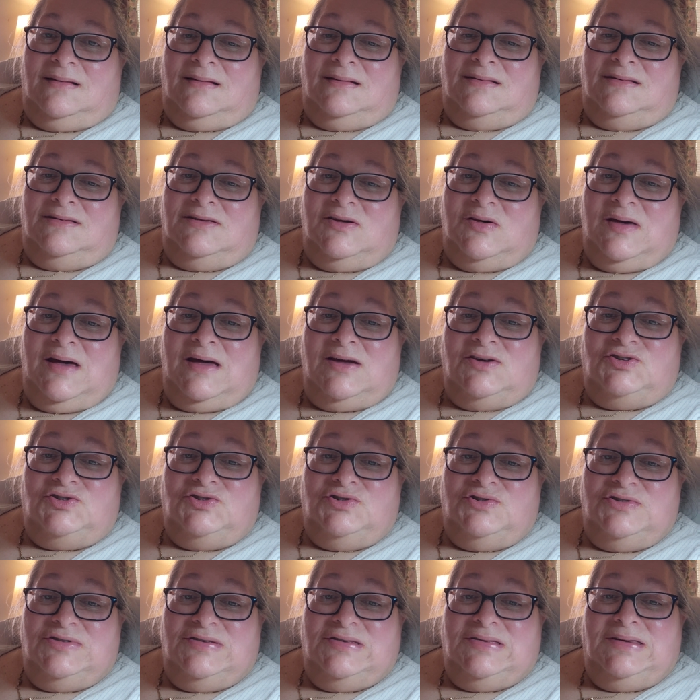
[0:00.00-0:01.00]
So that
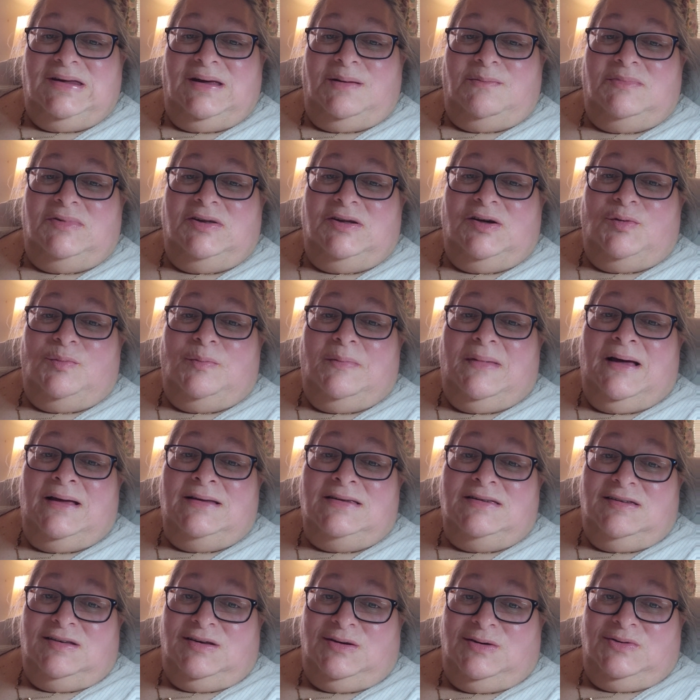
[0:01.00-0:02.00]
sure stepped on my
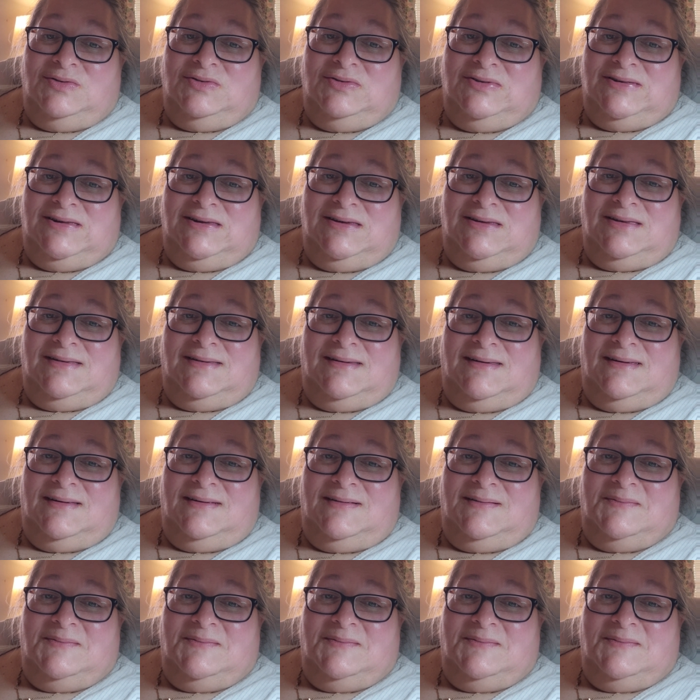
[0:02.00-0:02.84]
toes, didn't it?